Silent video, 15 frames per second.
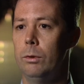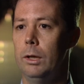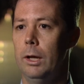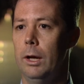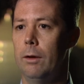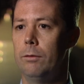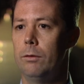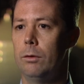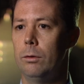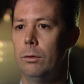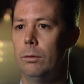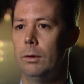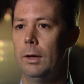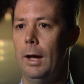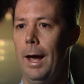really have to
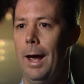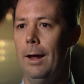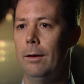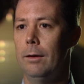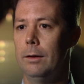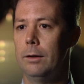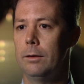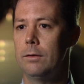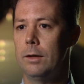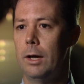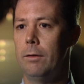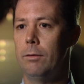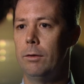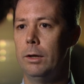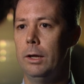handle it
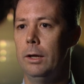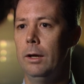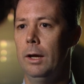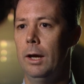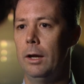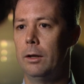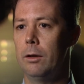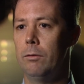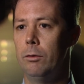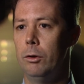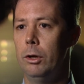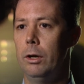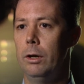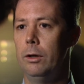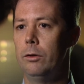safely and
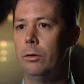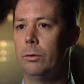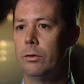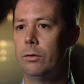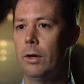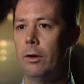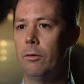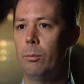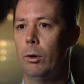convert it into a safe